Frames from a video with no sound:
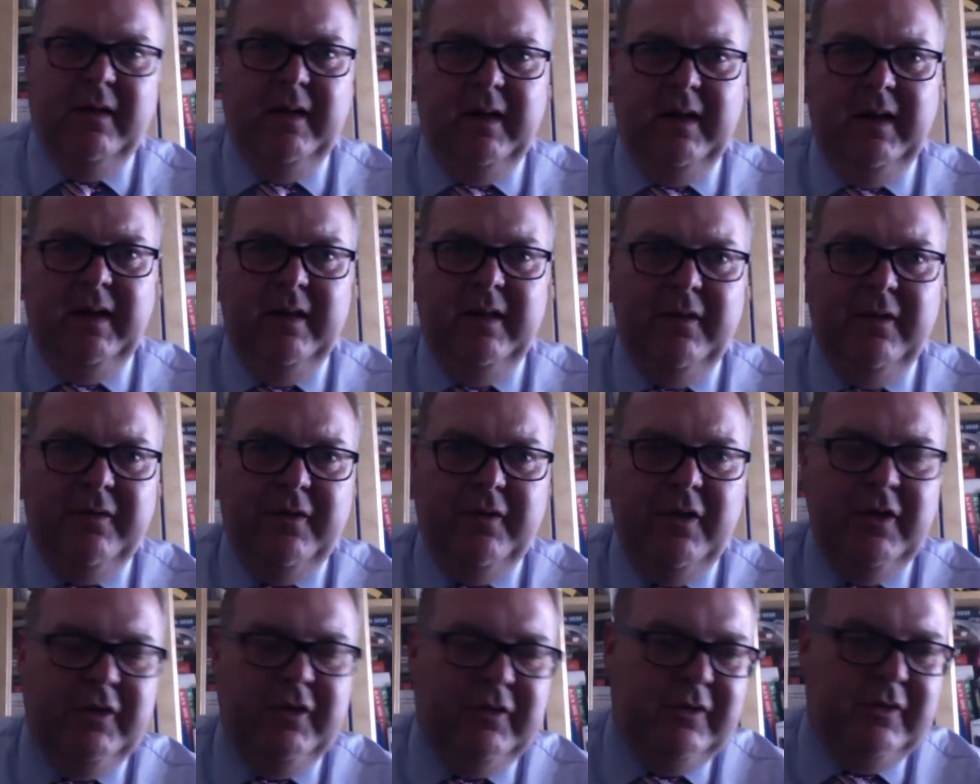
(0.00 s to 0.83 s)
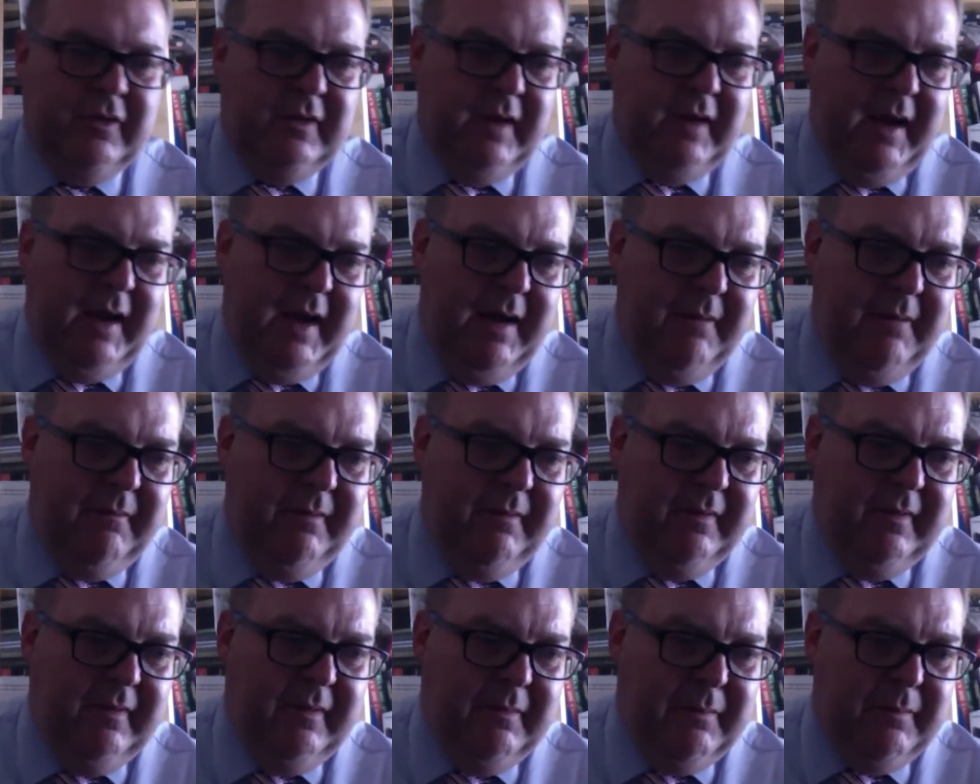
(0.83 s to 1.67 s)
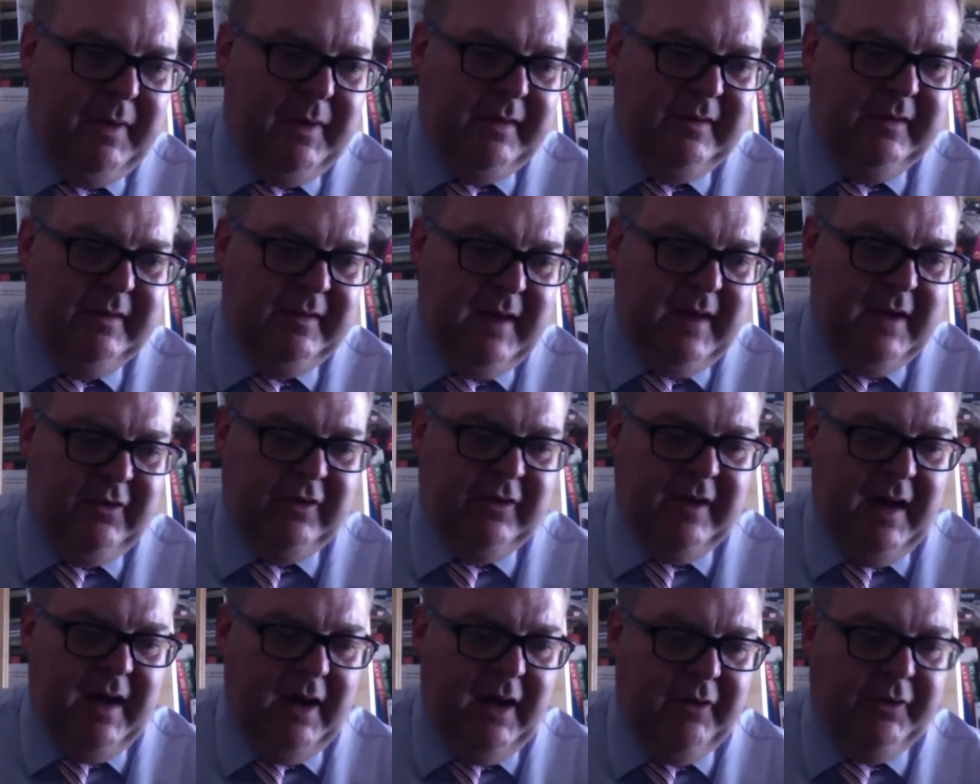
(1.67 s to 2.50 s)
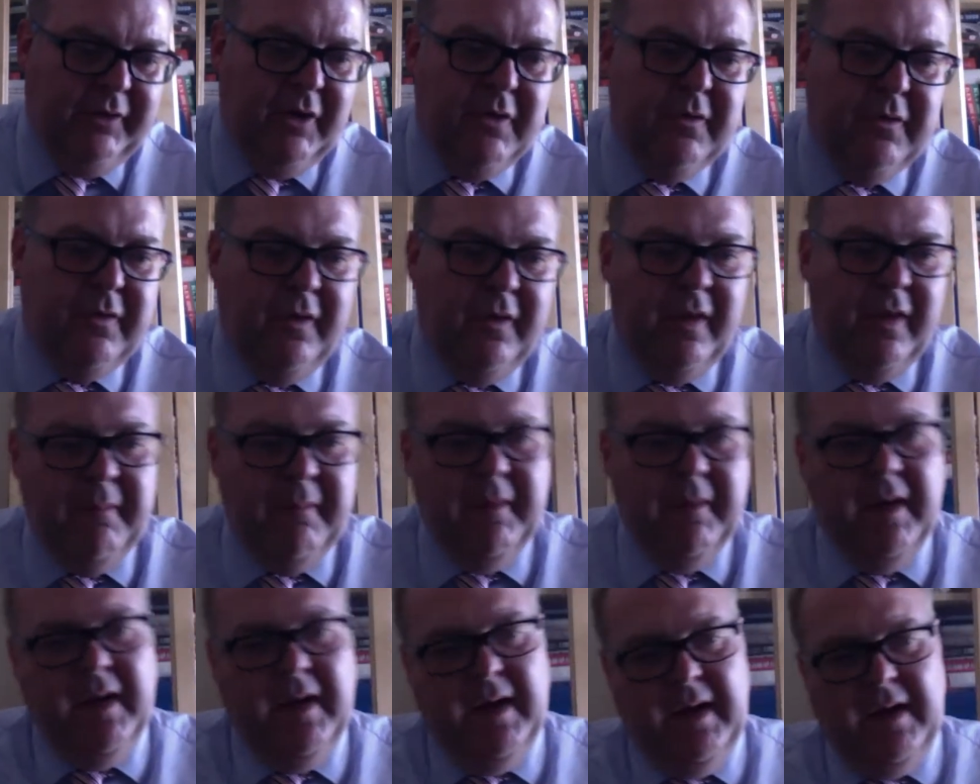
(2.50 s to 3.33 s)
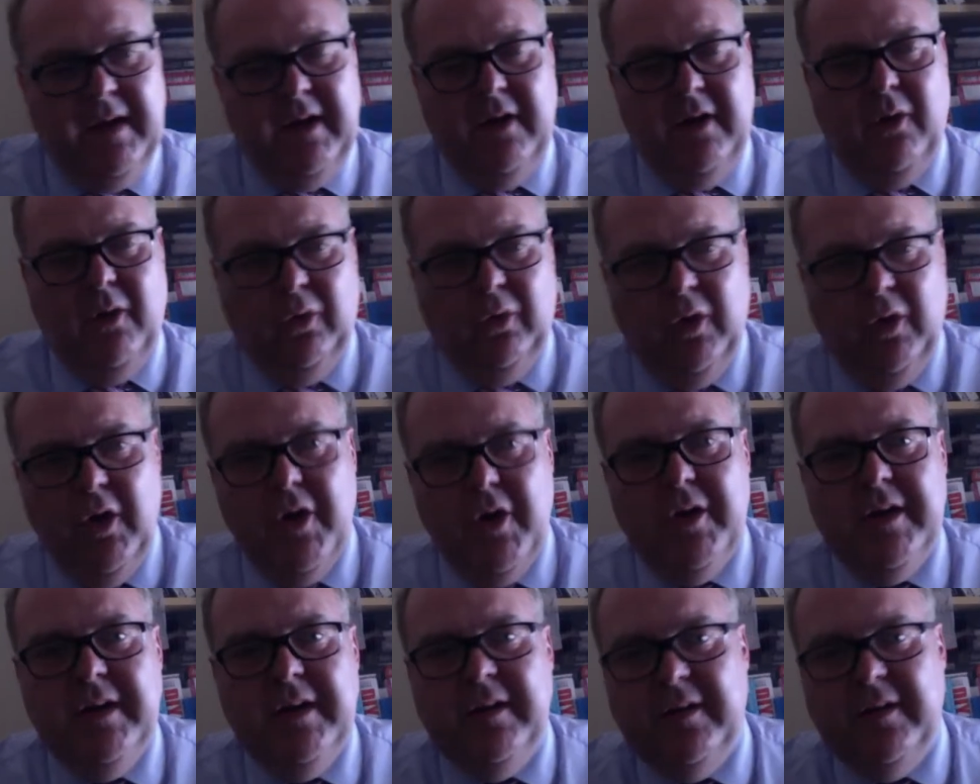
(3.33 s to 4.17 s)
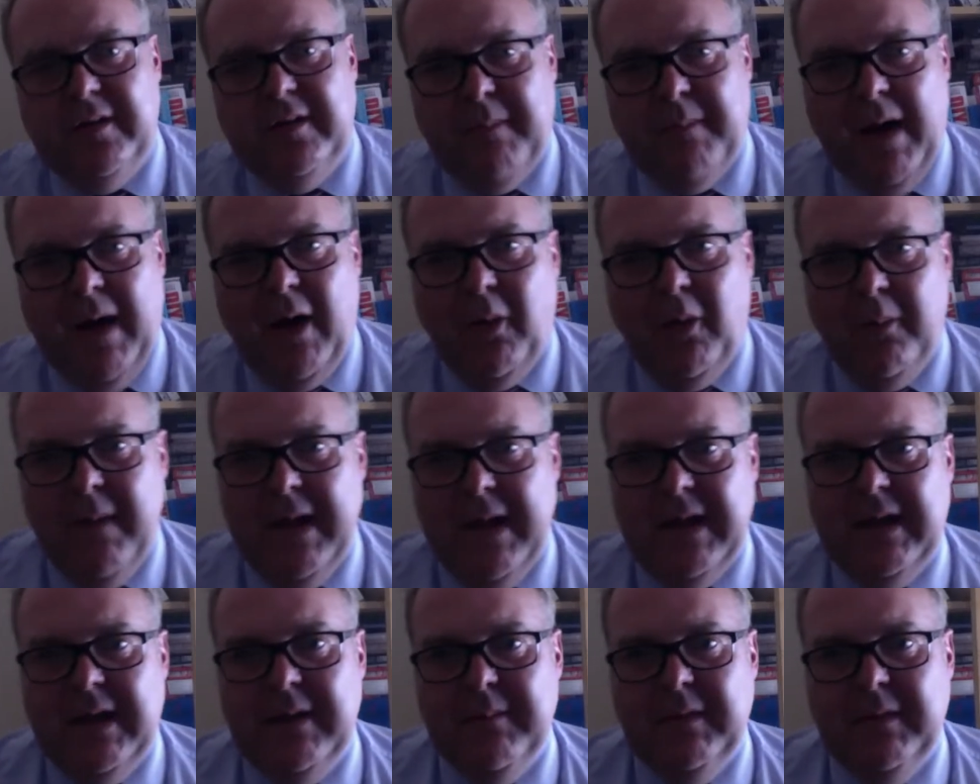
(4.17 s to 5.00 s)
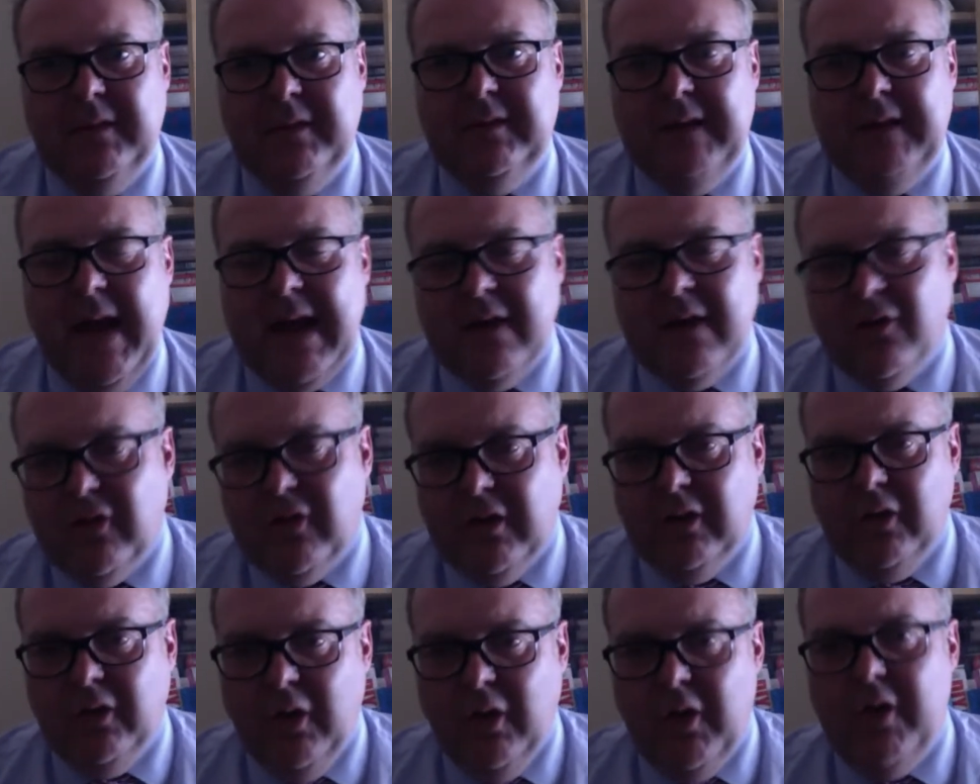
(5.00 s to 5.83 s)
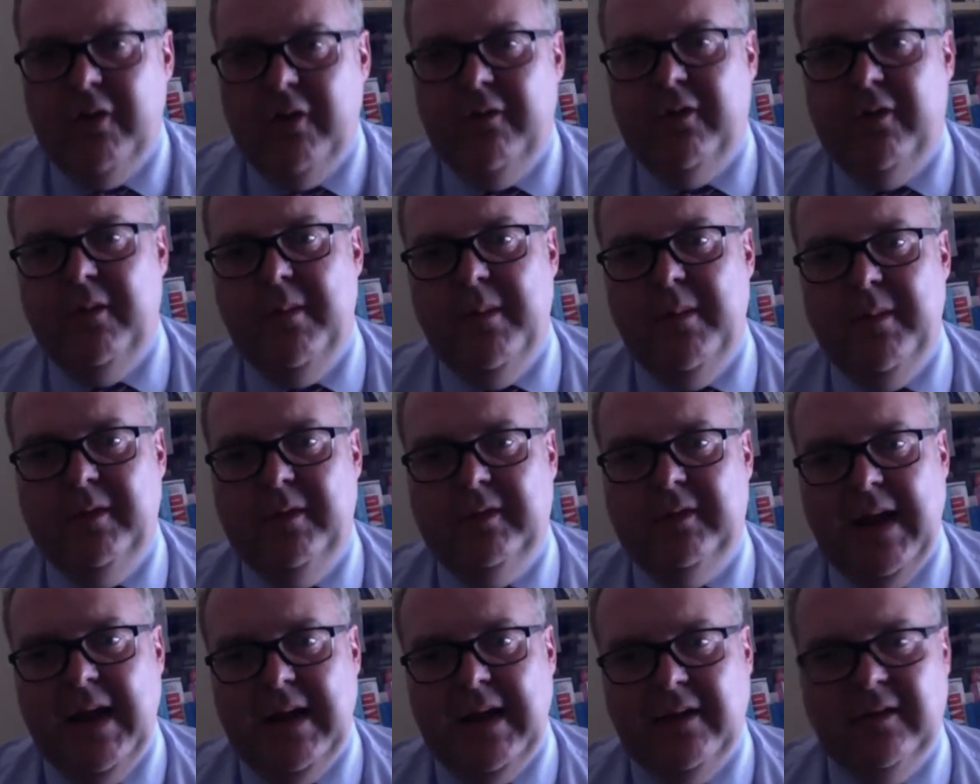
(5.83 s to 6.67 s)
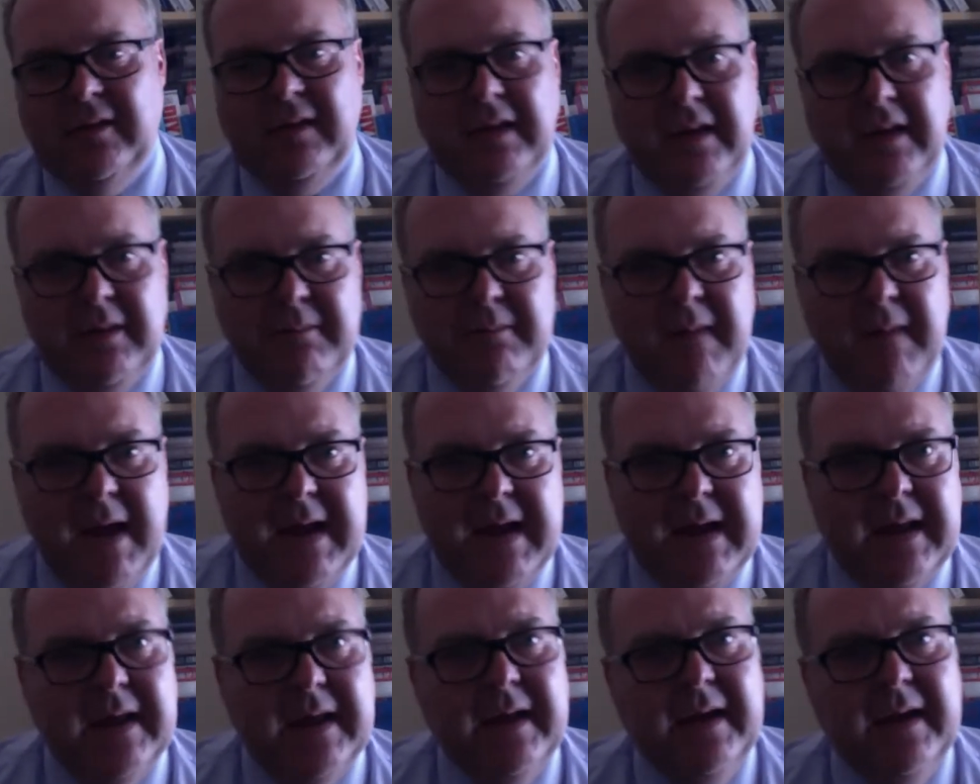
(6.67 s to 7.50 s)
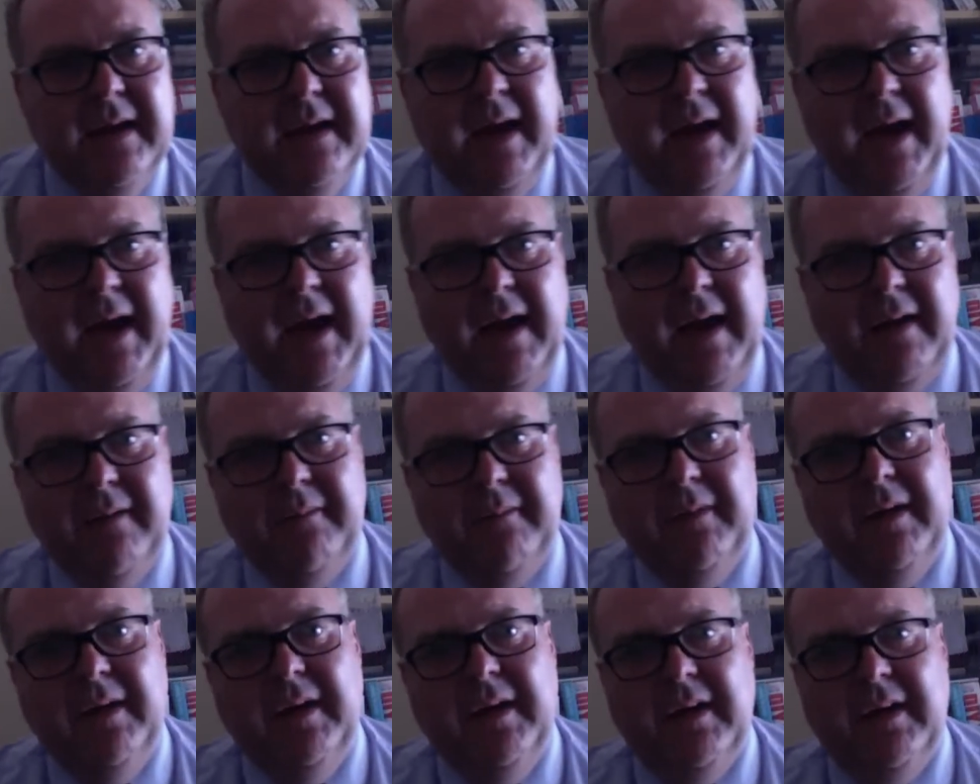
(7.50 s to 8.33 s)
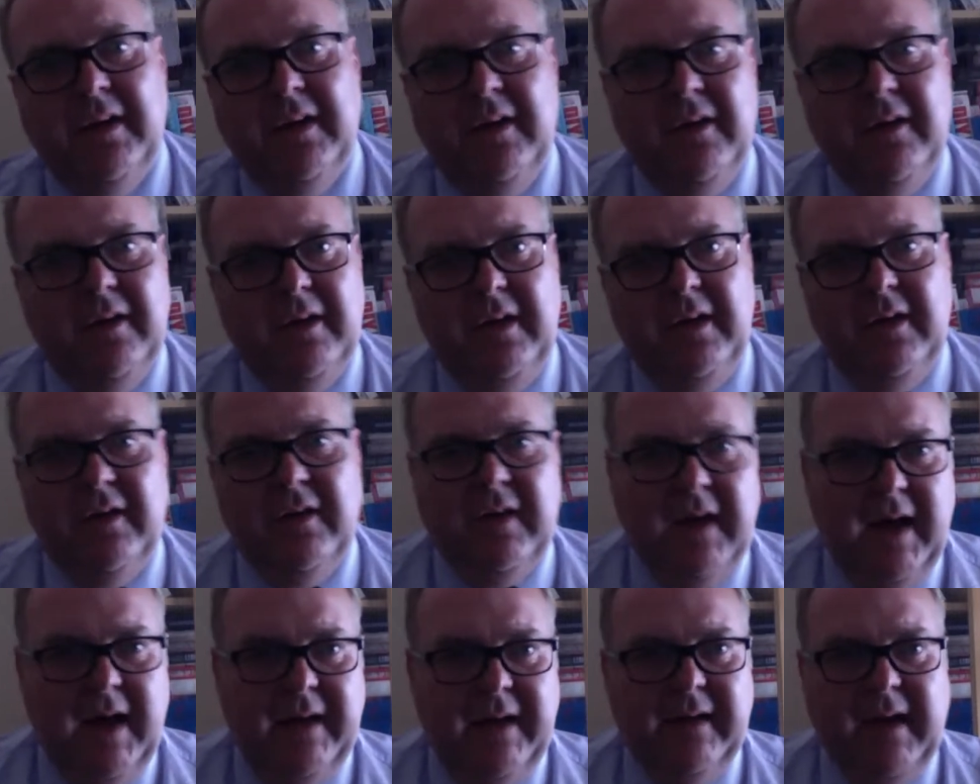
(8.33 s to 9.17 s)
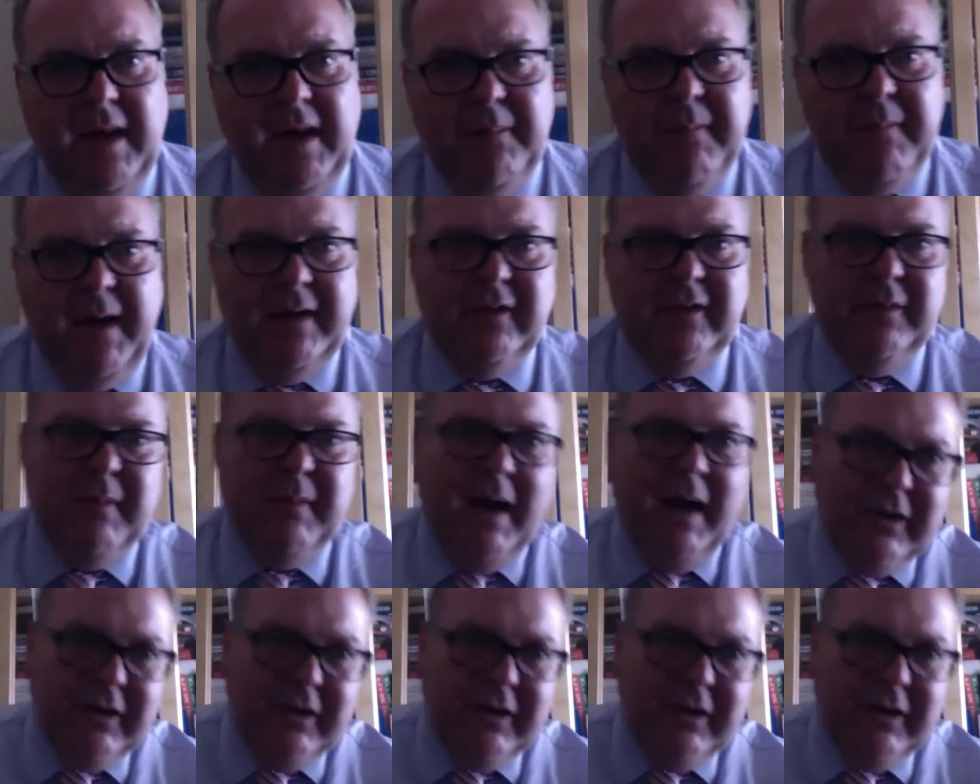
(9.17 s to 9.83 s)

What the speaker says: in the first presentation I'll do for them, learning is about making mistakes. You learn from the mistakes that you make. You can get better by